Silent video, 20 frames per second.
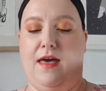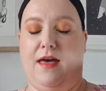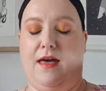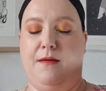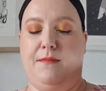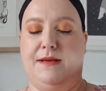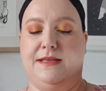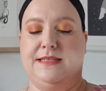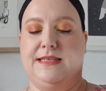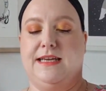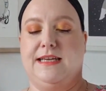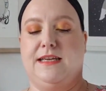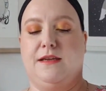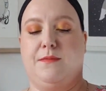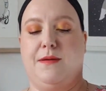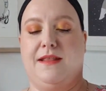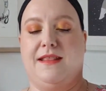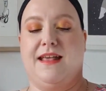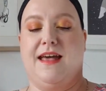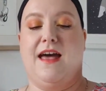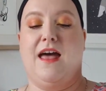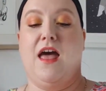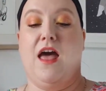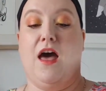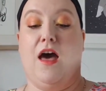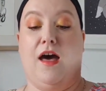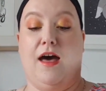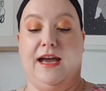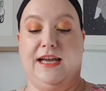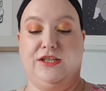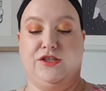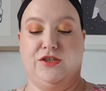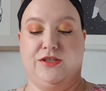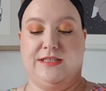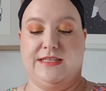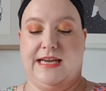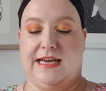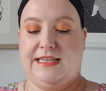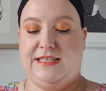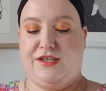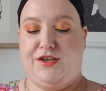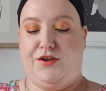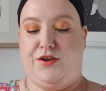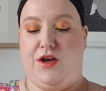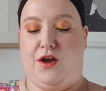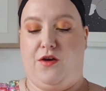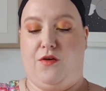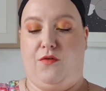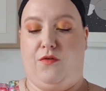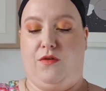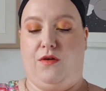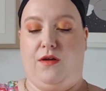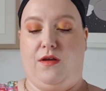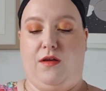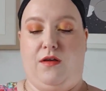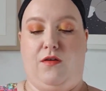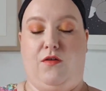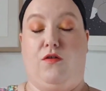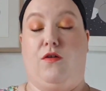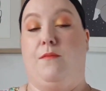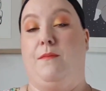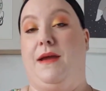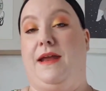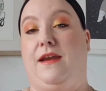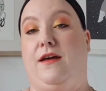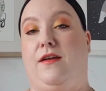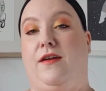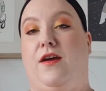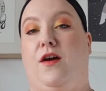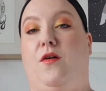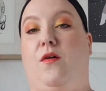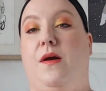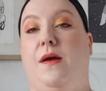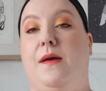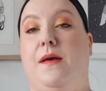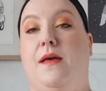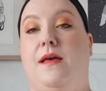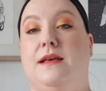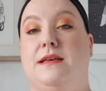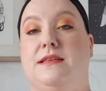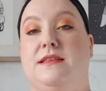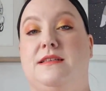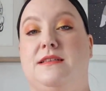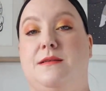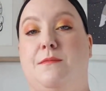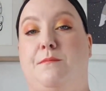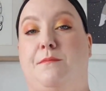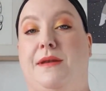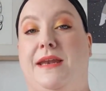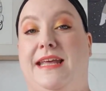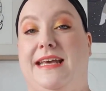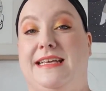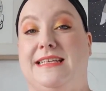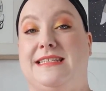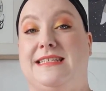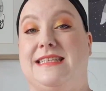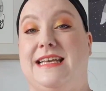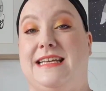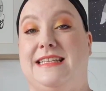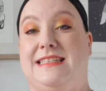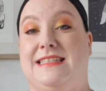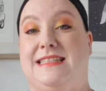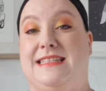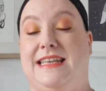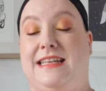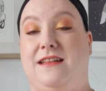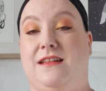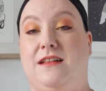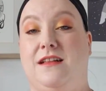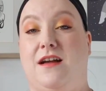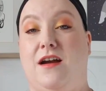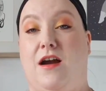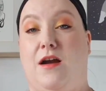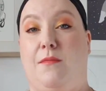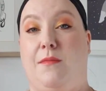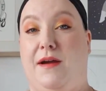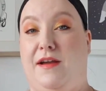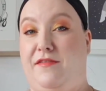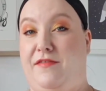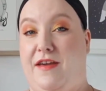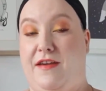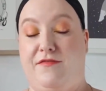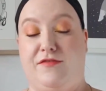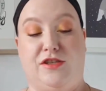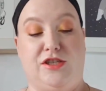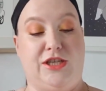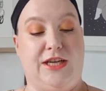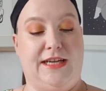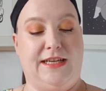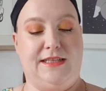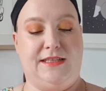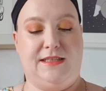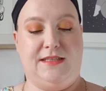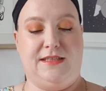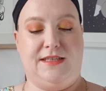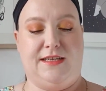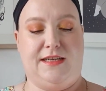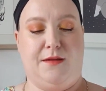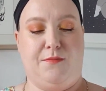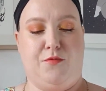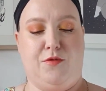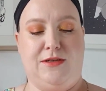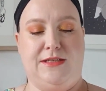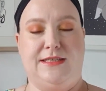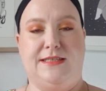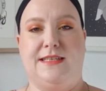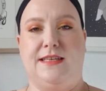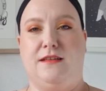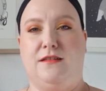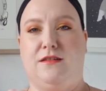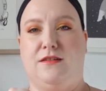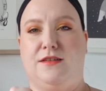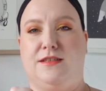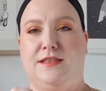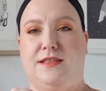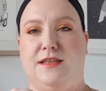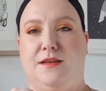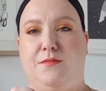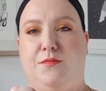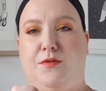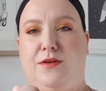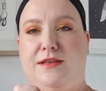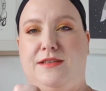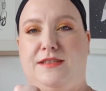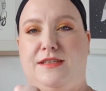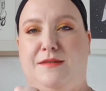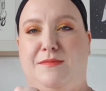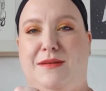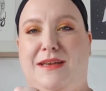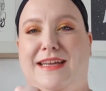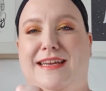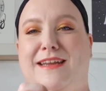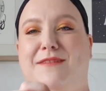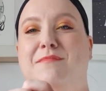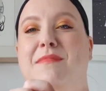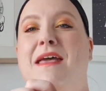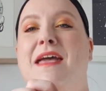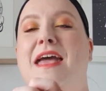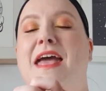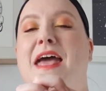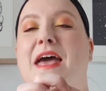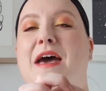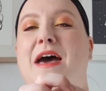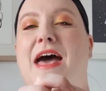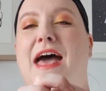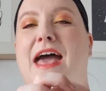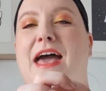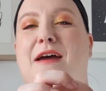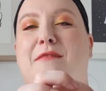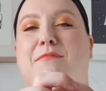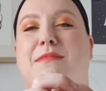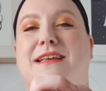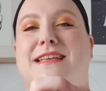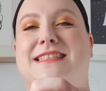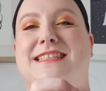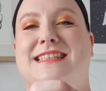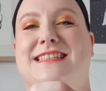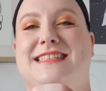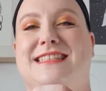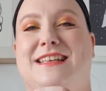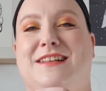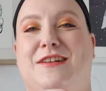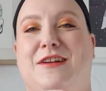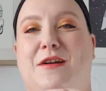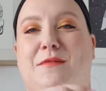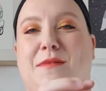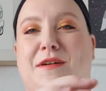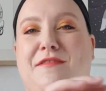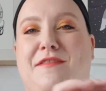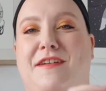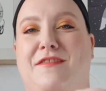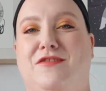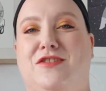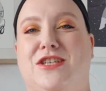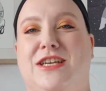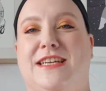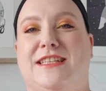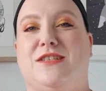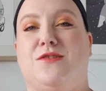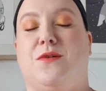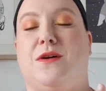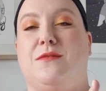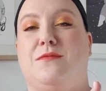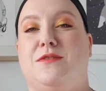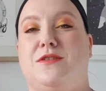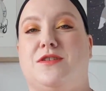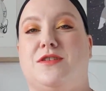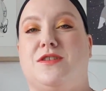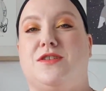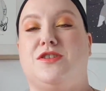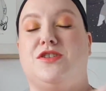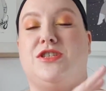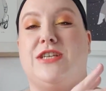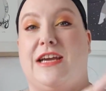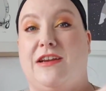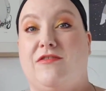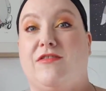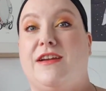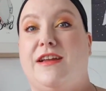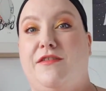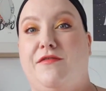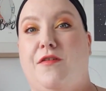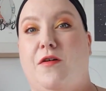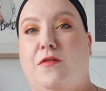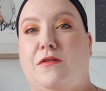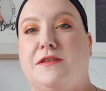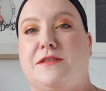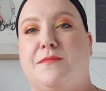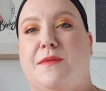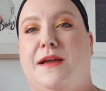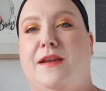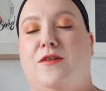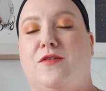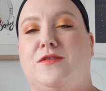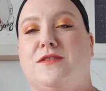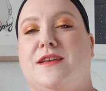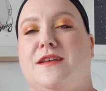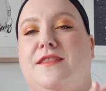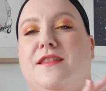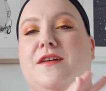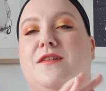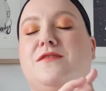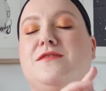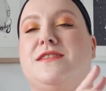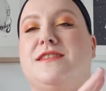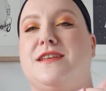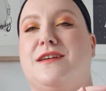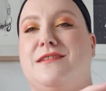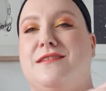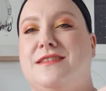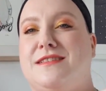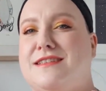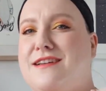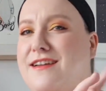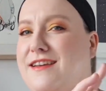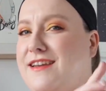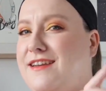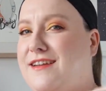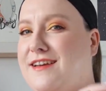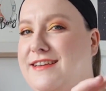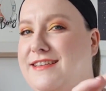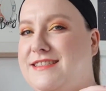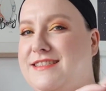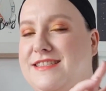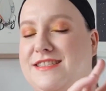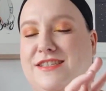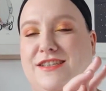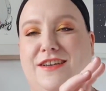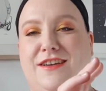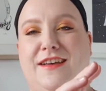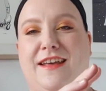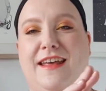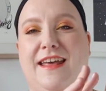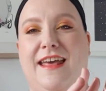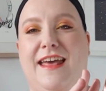I'm excited about that. I just, as you know, or may not know, Bliss and Silk are my favourite shades. Did I point to Silk or did I point to Palladium? Bliss and Silk are my favourite shades, so I would generally focus my looks on those. So it's kind of nice to